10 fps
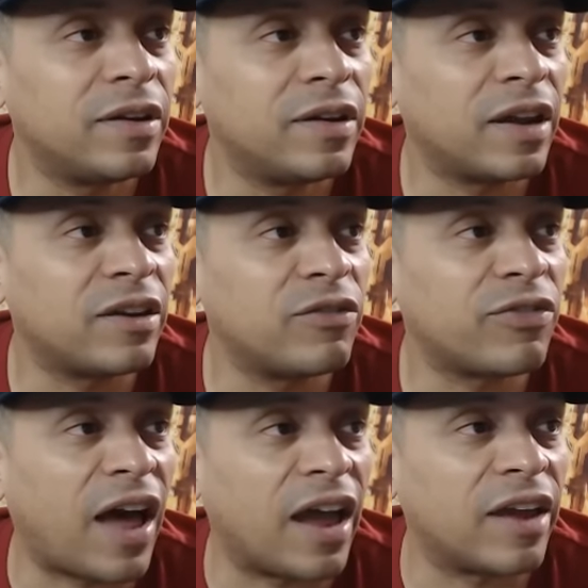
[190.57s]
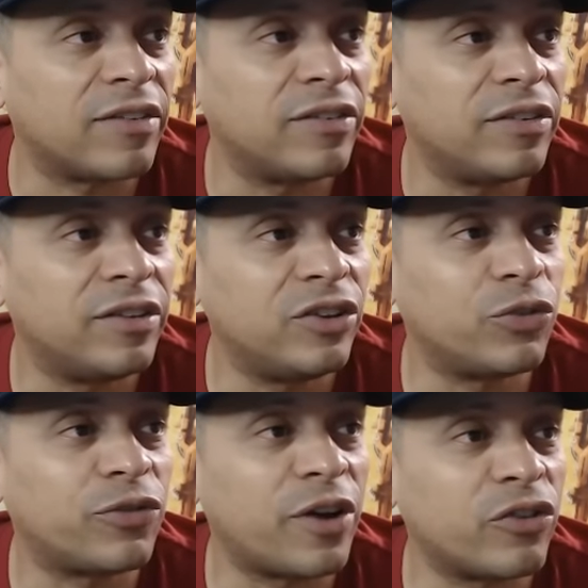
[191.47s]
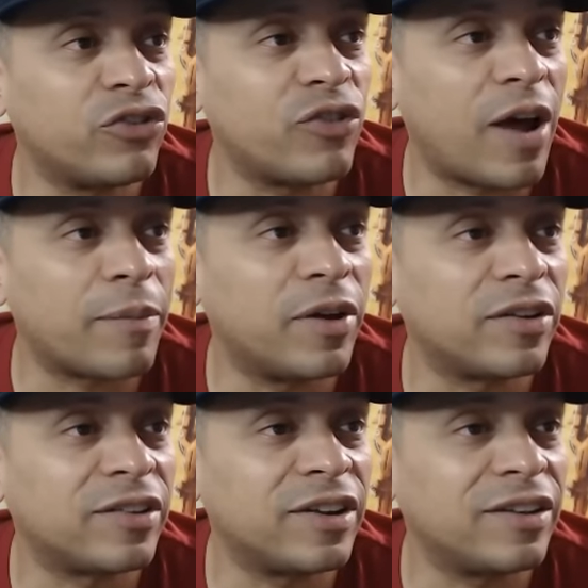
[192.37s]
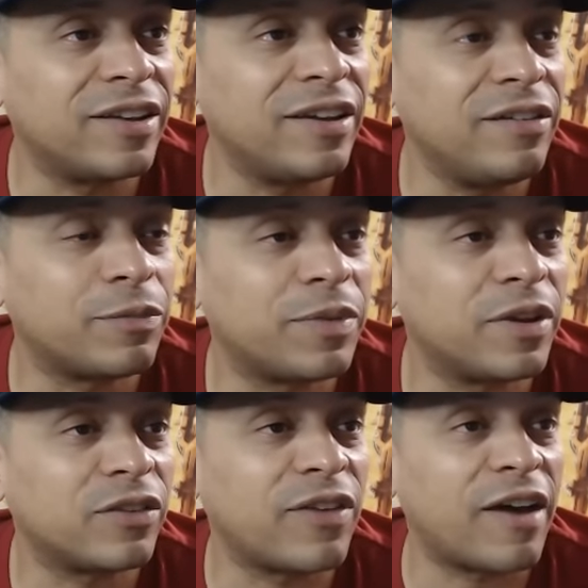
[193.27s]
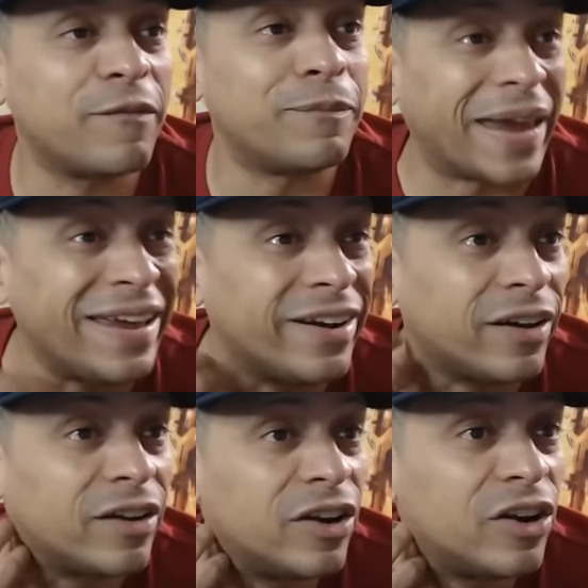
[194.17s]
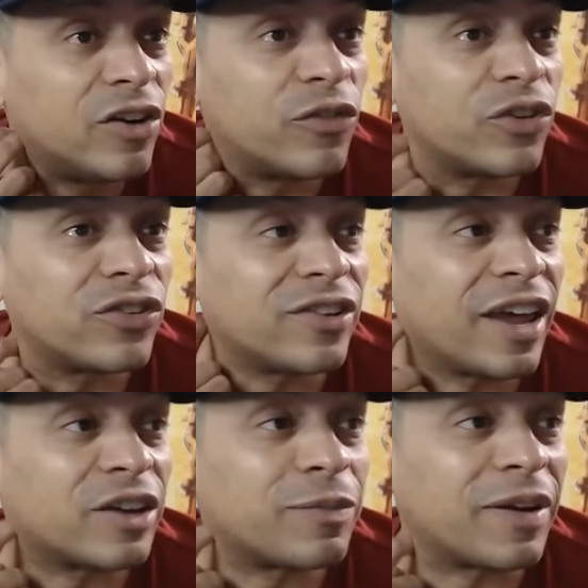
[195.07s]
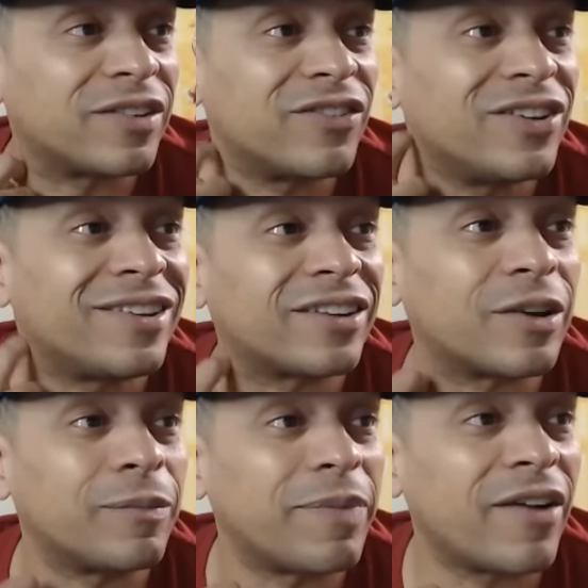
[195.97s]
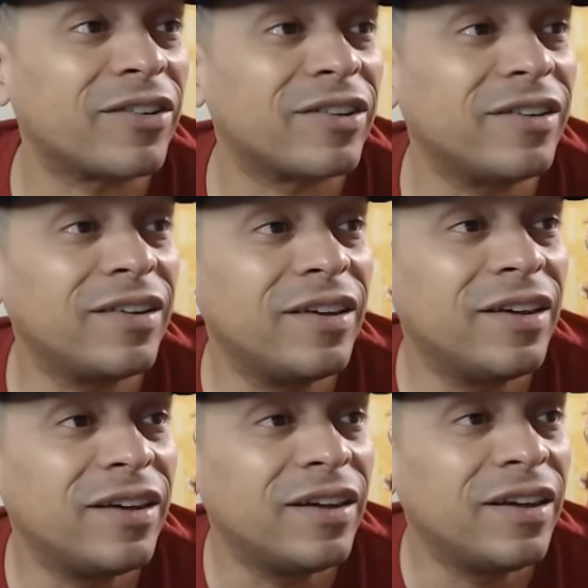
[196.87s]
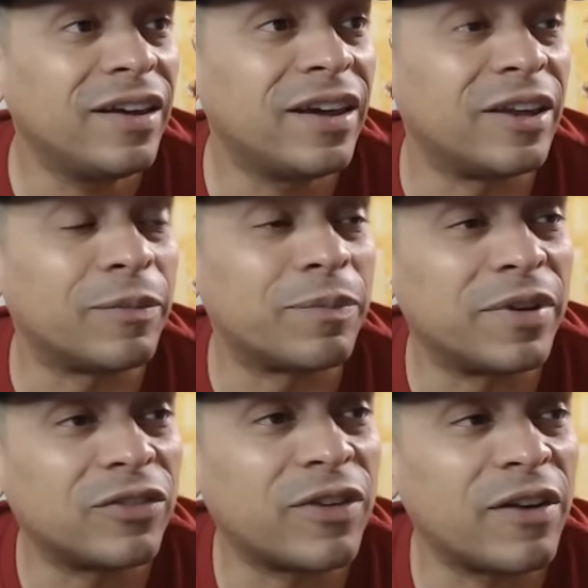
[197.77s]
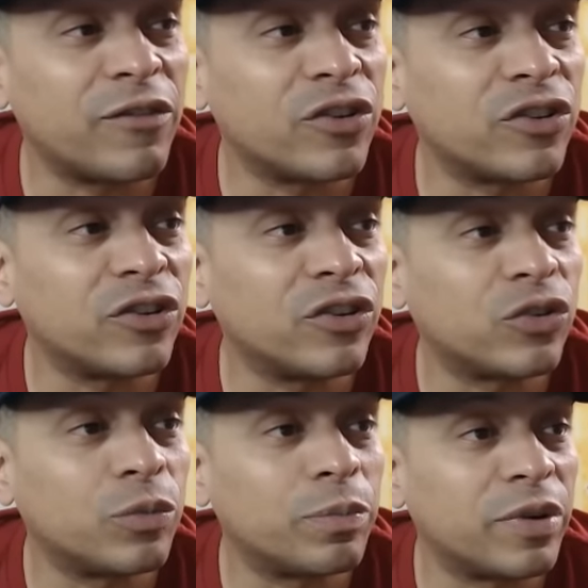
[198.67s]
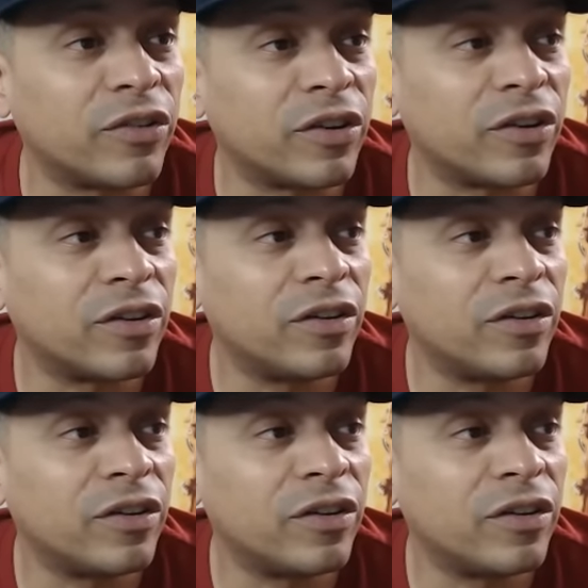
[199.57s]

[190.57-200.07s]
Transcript: 95, Digital Foundry drop a Sea of Thieves PS5 beta versus Xbox Series X comparison, and the PS5 version is superior.